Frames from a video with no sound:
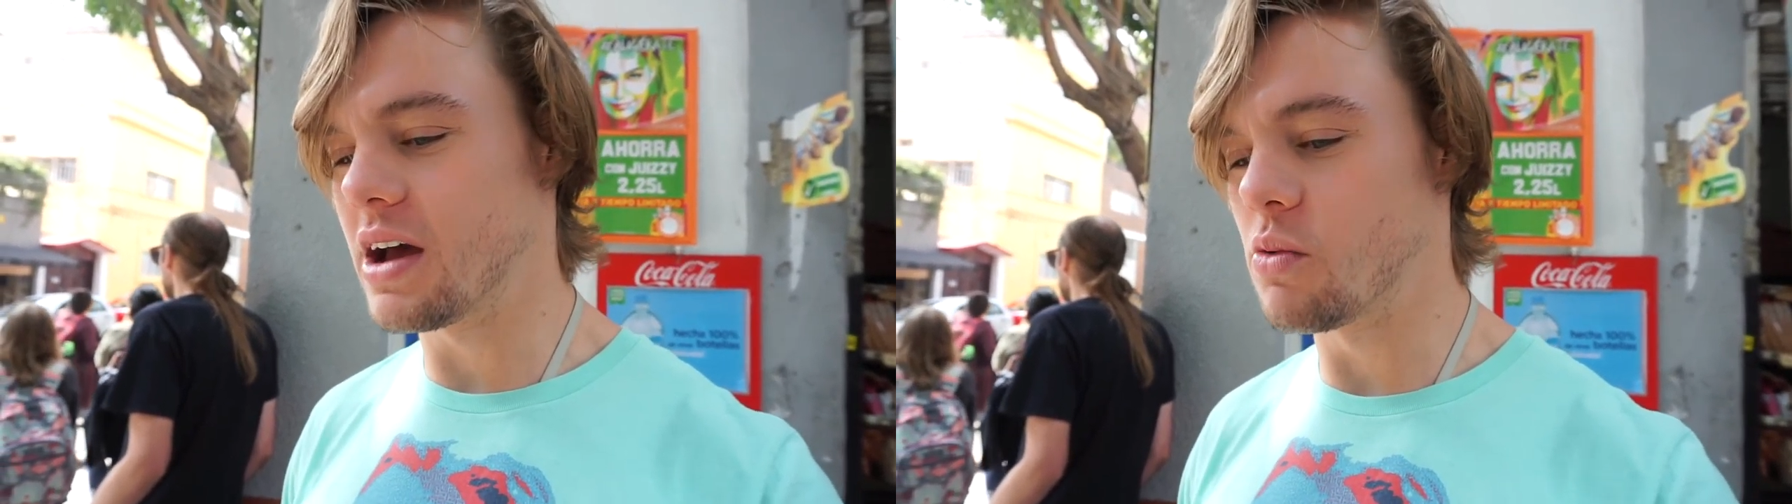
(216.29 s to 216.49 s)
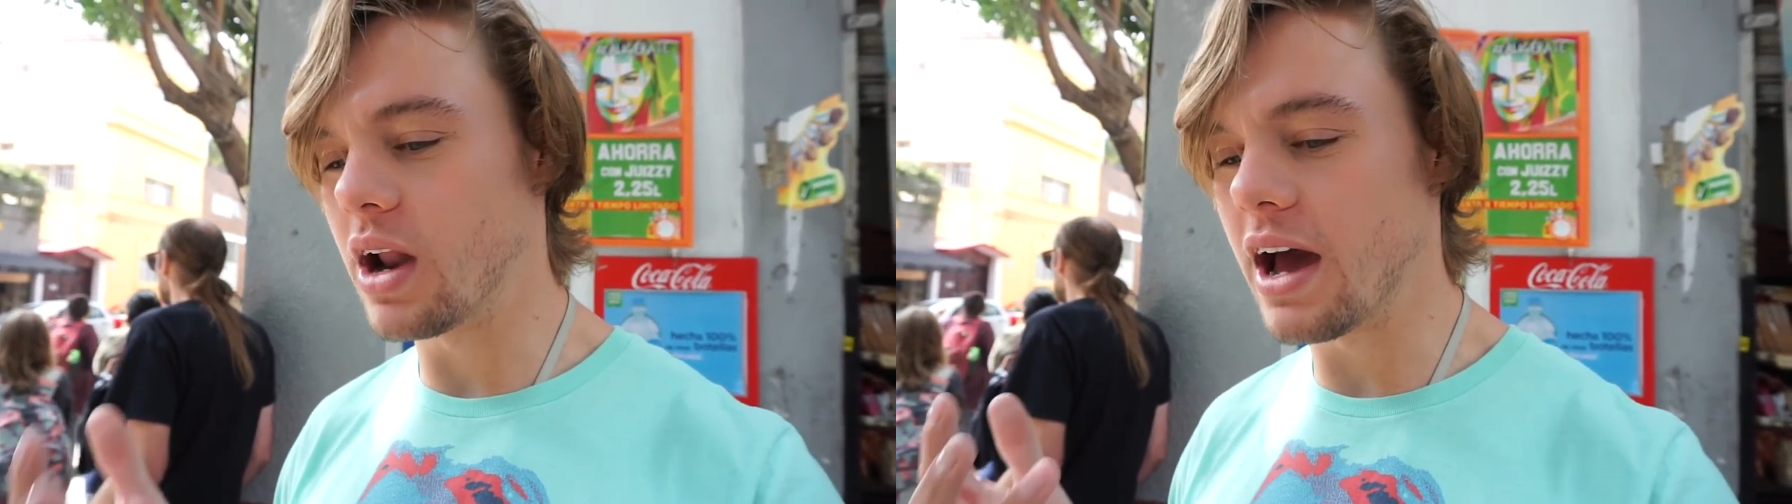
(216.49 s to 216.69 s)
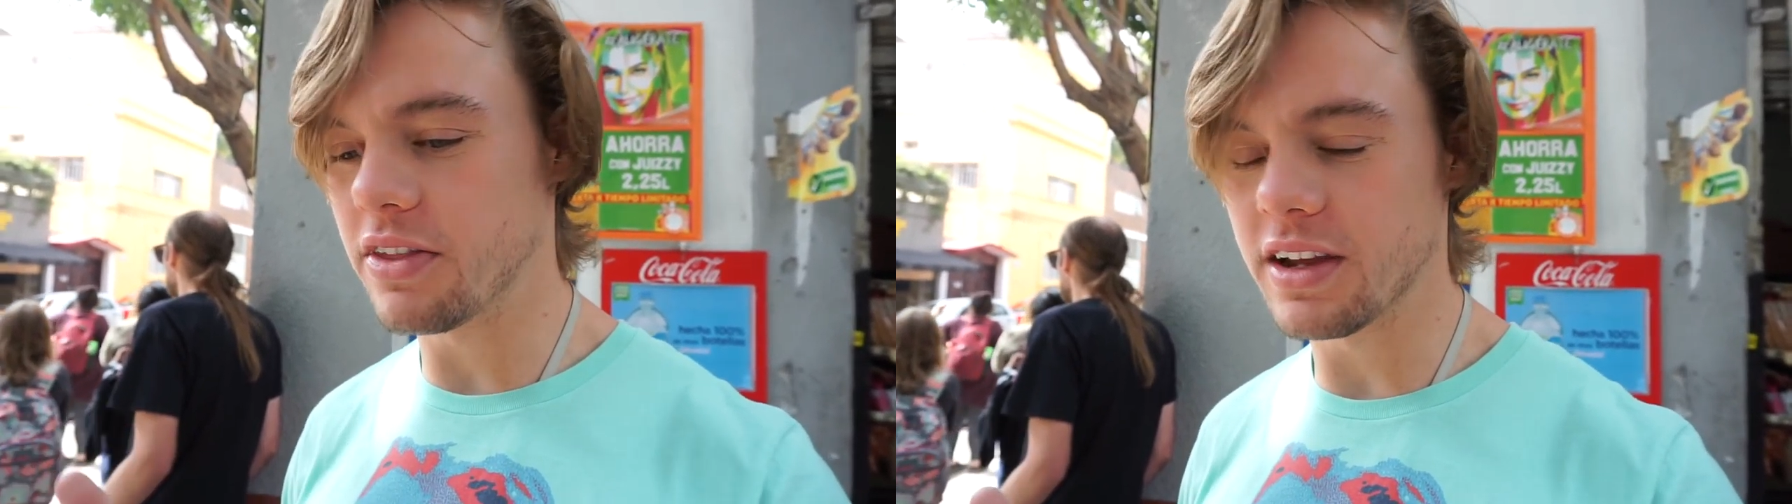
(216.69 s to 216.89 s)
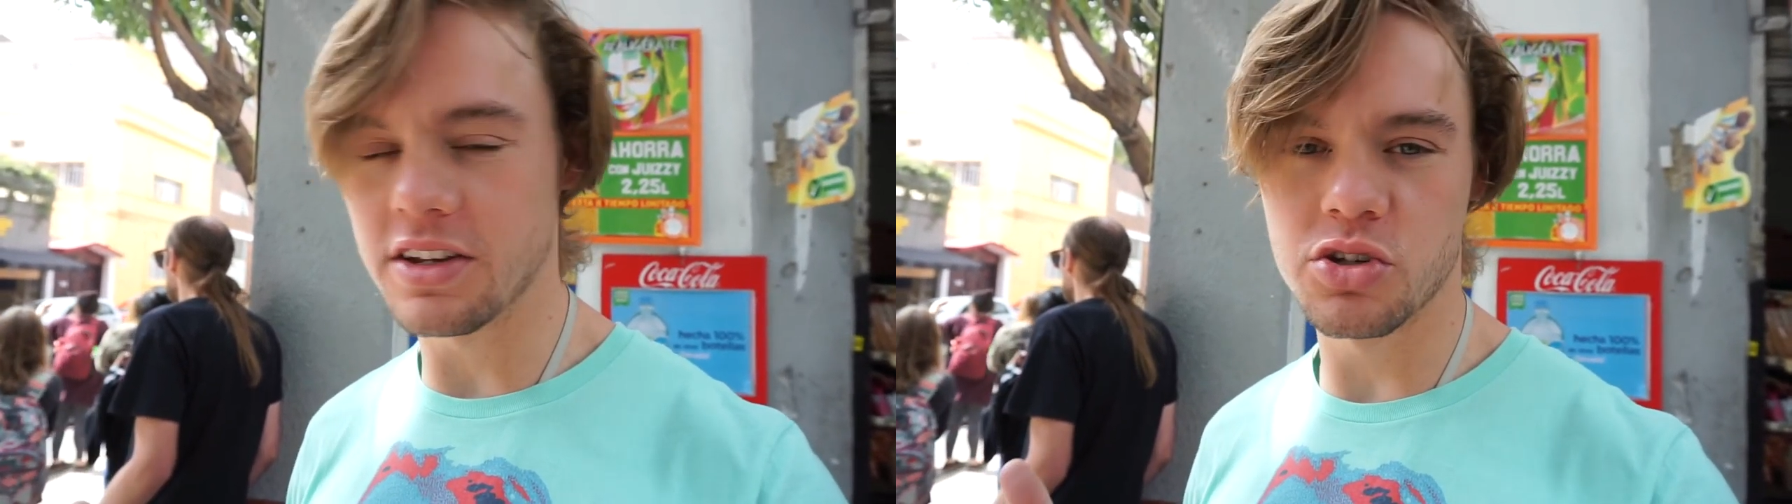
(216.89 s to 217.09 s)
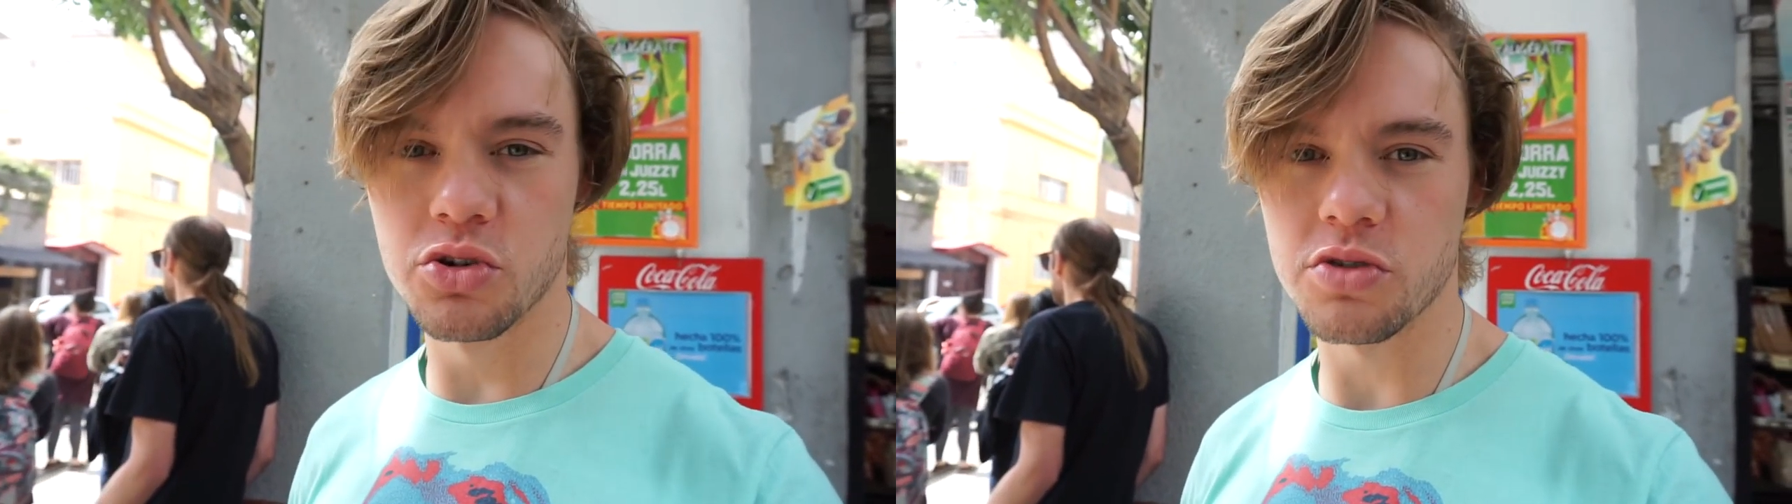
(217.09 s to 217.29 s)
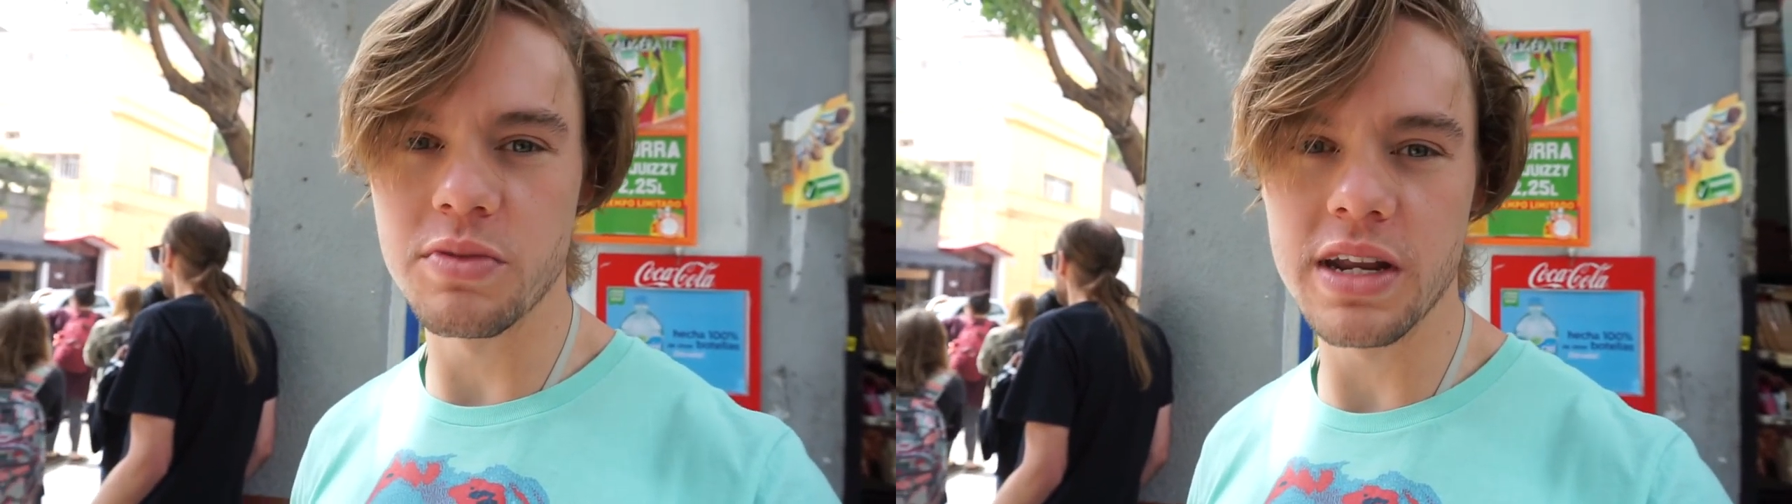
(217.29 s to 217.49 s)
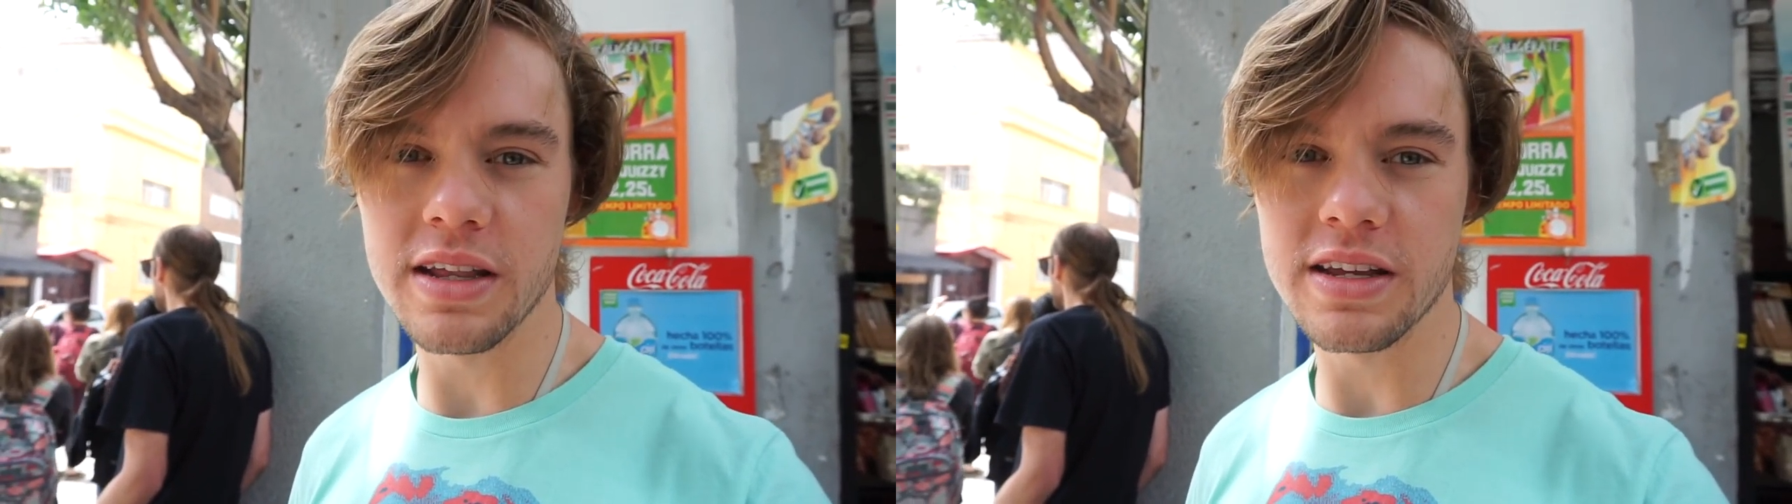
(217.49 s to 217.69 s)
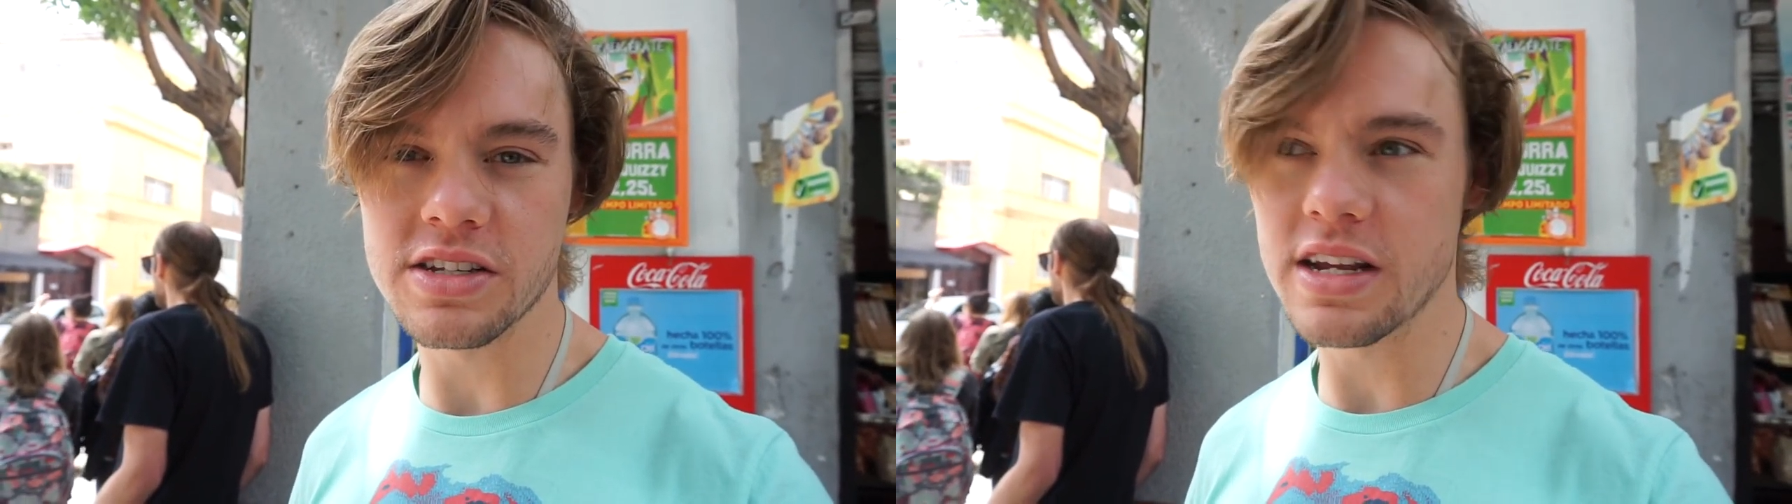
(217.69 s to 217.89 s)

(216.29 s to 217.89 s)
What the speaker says: what I think of social media these